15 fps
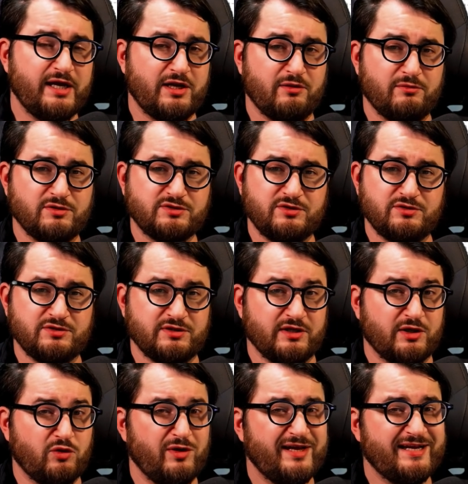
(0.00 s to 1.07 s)
and I'm also using the
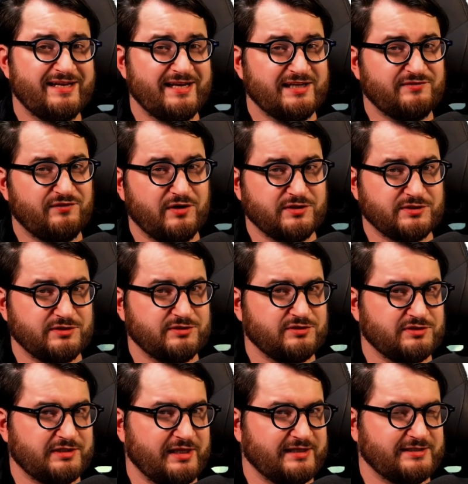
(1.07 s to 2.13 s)
quick connect function to
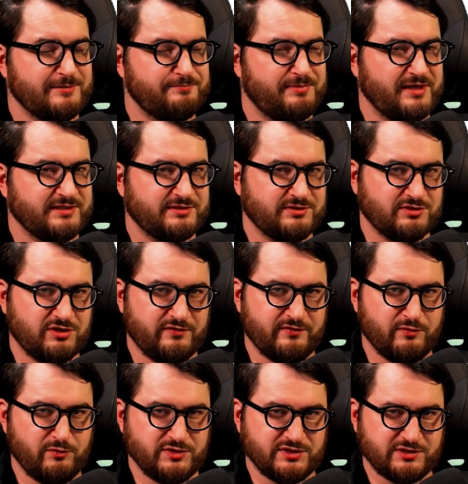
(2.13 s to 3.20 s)
select the best
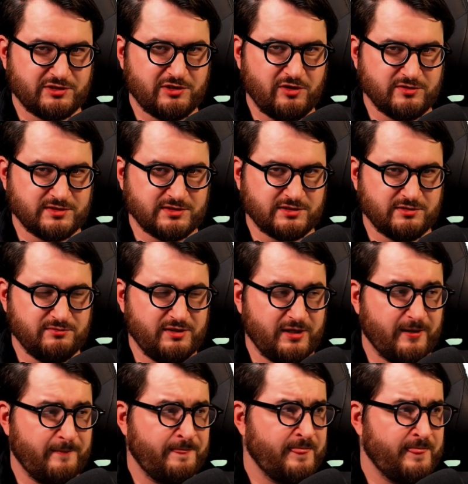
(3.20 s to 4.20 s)
server which is closest to me.